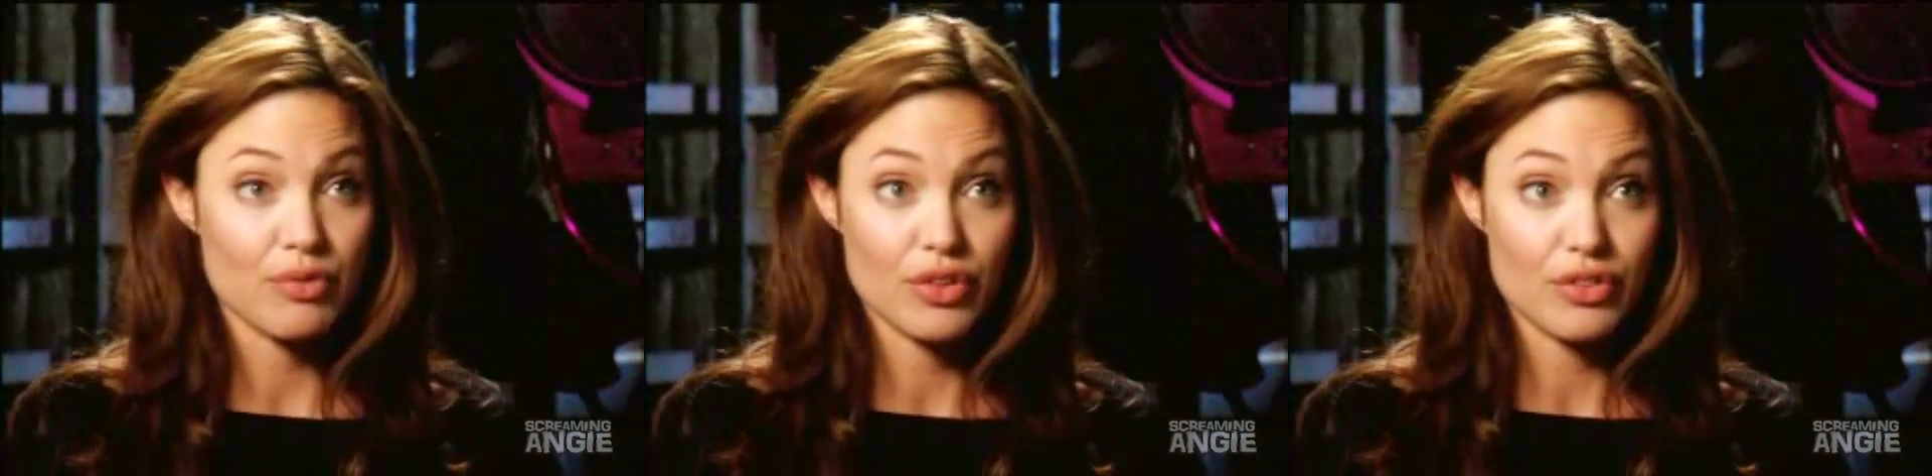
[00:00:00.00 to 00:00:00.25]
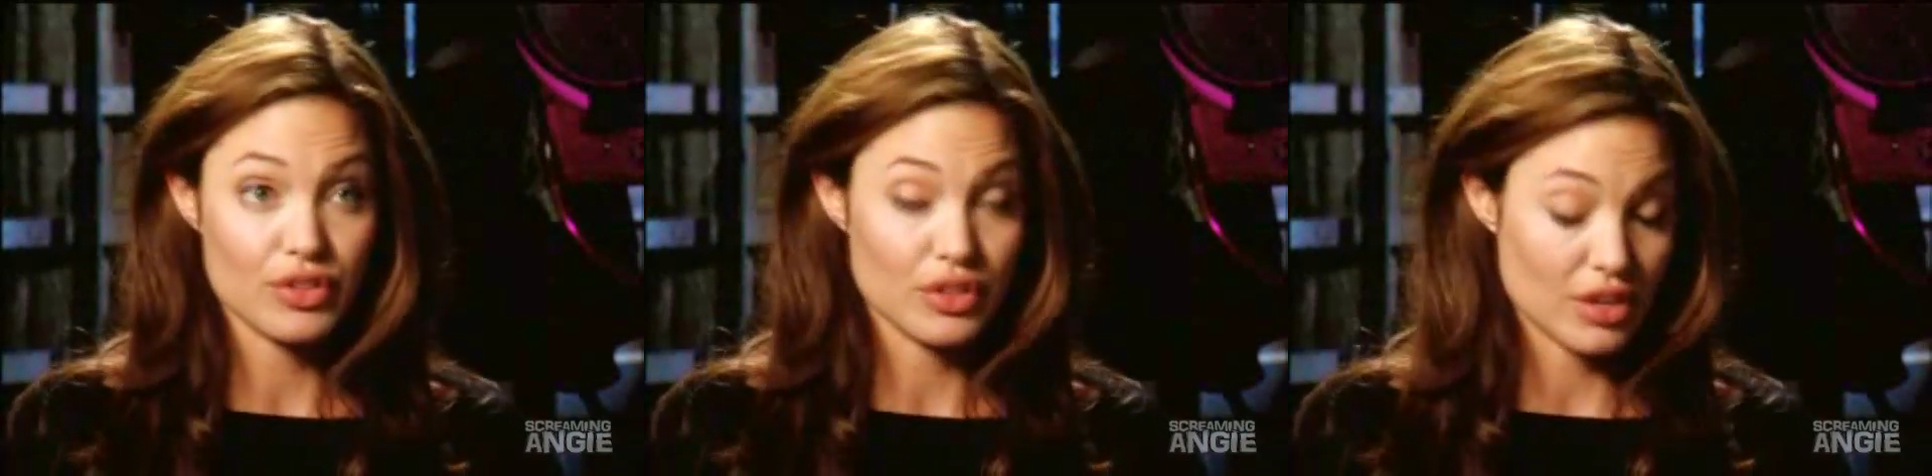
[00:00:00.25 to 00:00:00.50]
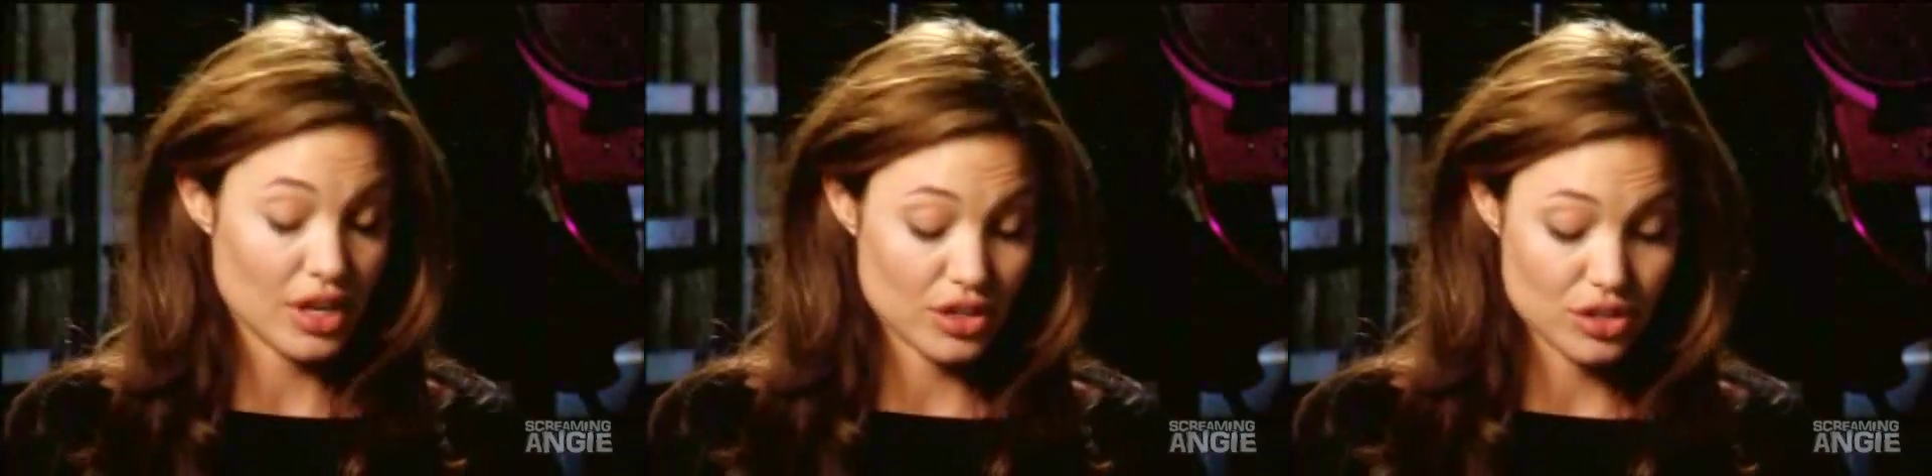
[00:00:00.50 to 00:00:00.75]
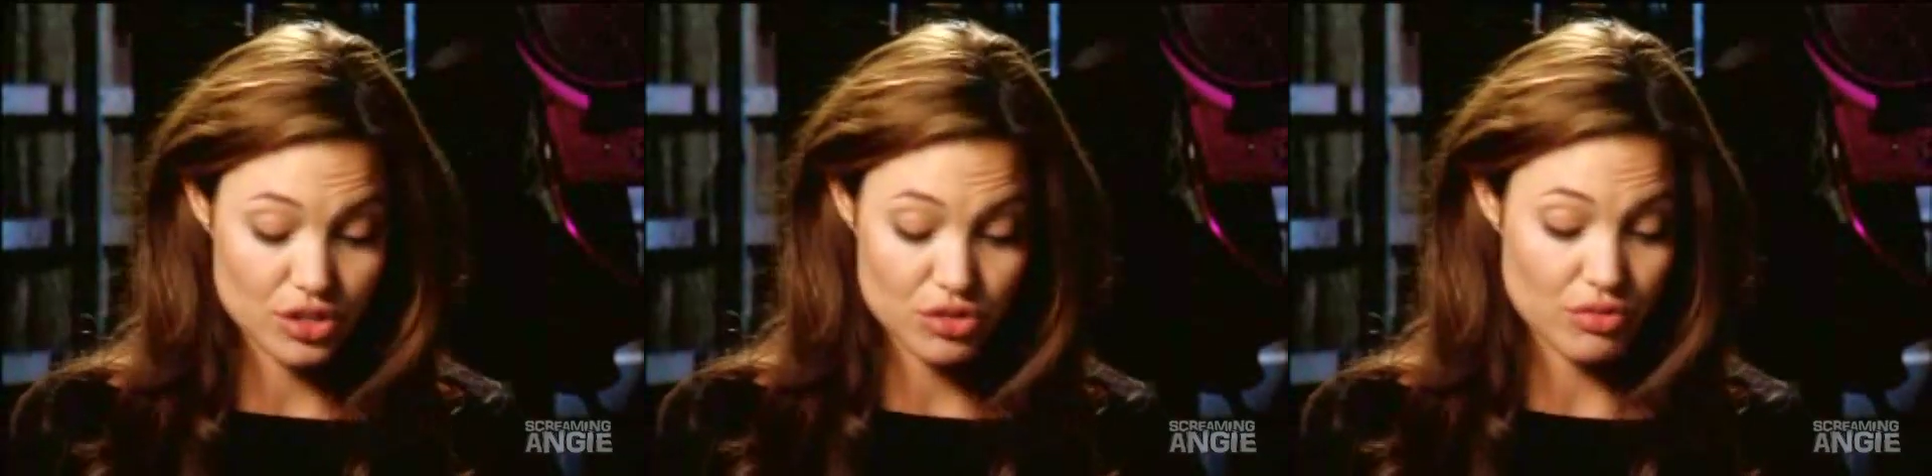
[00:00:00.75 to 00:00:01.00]
for a few nights
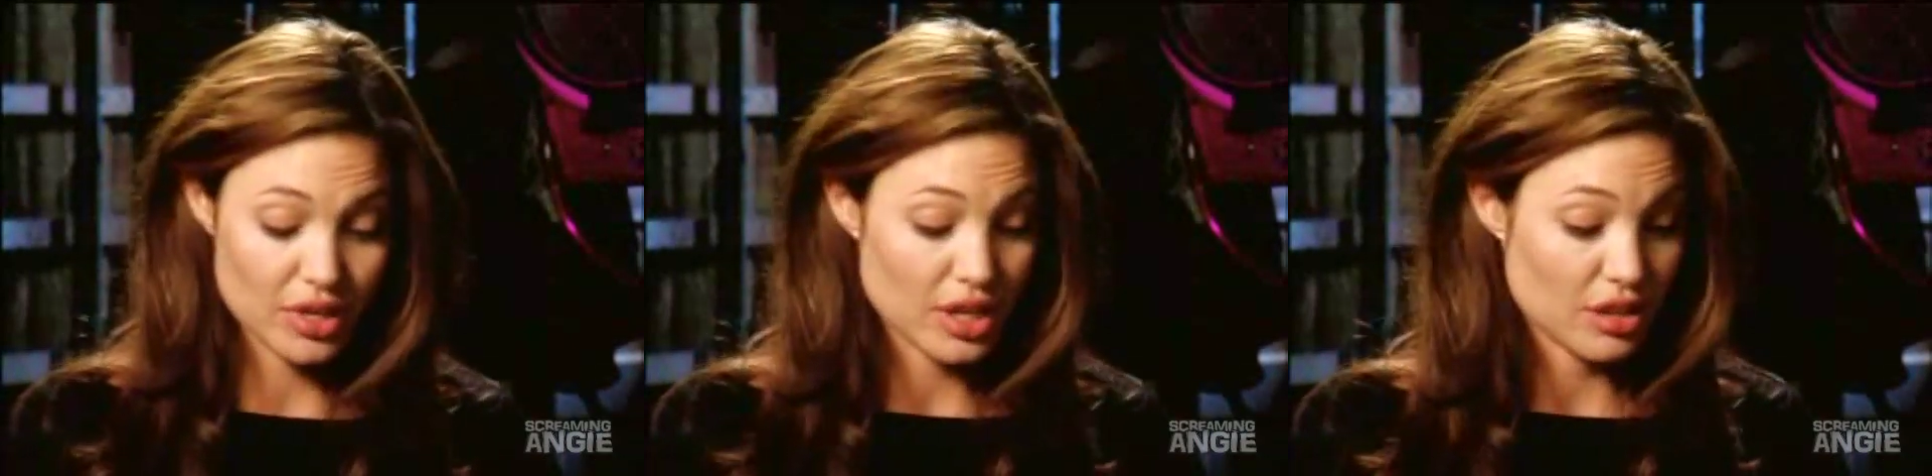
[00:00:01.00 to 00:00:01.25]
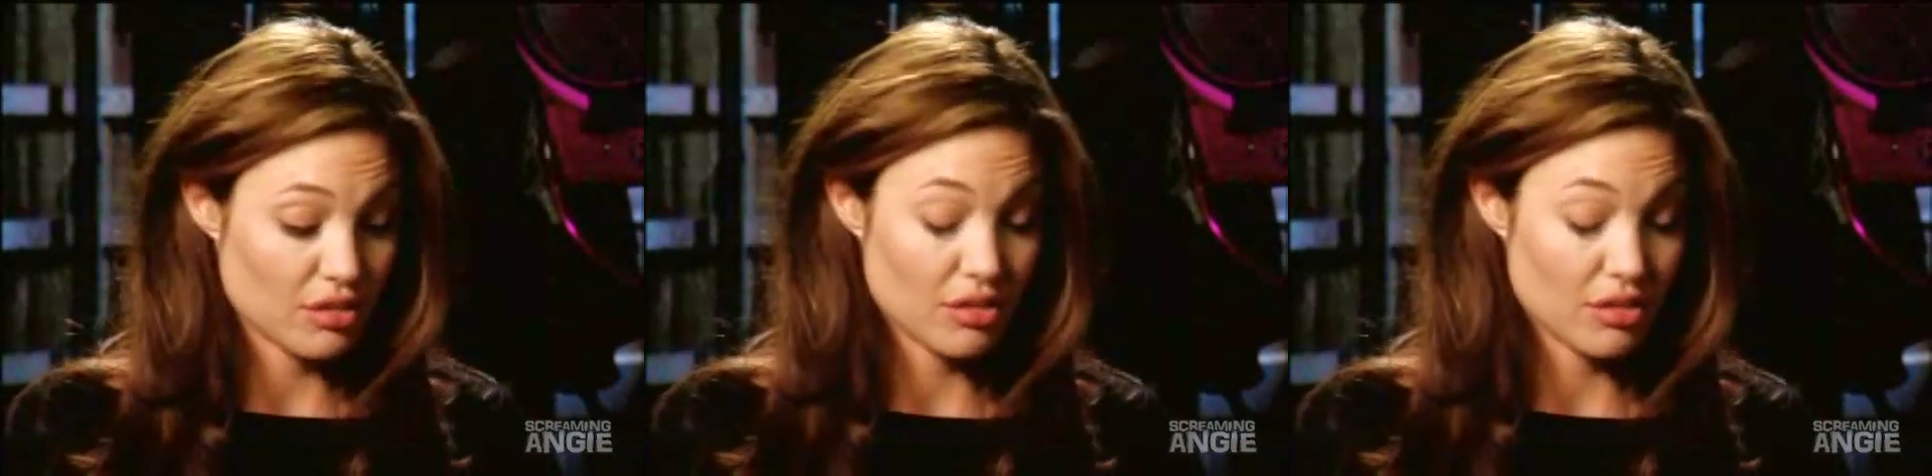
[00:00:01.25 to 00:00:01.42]
just reading through